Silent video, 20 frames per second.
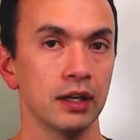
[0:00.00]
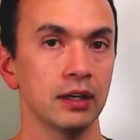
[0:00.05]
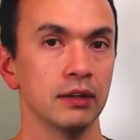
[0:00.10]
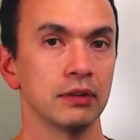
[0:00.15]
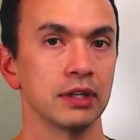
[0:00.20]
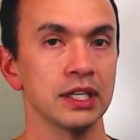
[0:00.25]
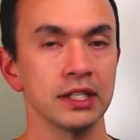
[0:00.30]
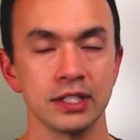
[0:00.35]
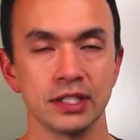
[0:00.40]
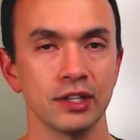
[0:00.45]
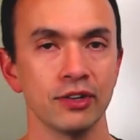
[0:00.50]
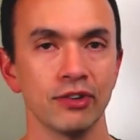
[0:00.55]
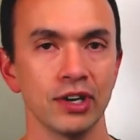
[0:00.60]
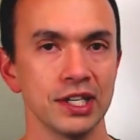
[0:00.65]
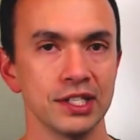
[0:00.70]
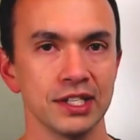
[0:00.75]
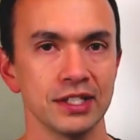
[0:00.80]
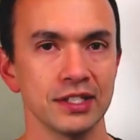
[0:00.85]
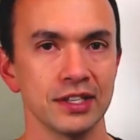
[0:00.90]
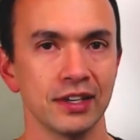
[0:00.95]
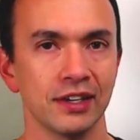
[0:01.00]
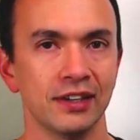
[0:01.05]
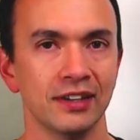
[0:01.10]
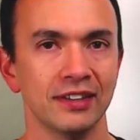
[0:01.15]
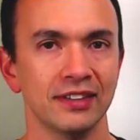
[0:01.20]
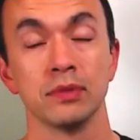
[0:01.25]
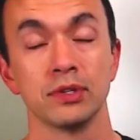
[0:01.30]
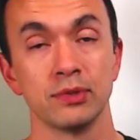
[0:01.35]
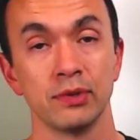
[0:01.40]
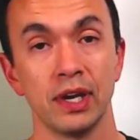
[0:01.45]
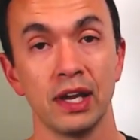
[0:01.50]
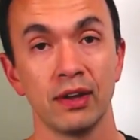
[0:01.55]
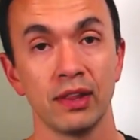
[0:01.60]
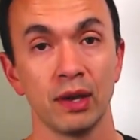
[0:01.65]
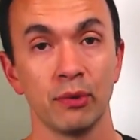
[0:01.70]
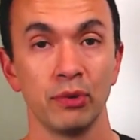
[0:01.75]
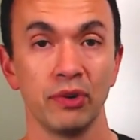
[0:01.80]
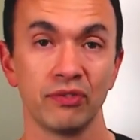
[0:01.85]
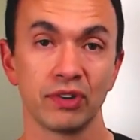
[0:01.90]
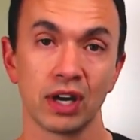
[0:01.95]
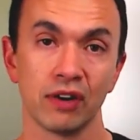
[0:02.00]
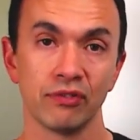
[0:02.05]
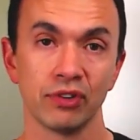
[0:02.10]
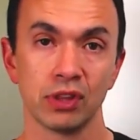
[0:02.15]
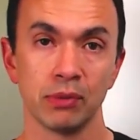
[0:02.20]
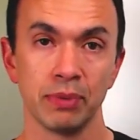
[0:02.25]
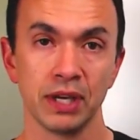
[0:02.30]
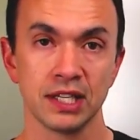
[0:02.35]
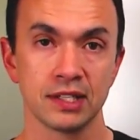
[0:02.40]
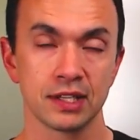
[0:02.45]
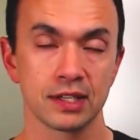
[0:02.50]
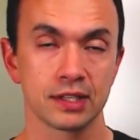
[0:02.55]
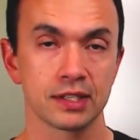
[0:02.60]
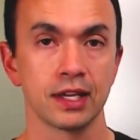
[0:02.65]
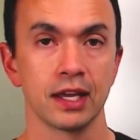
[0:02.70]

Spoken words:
considerations at all. So now that we've covered the basics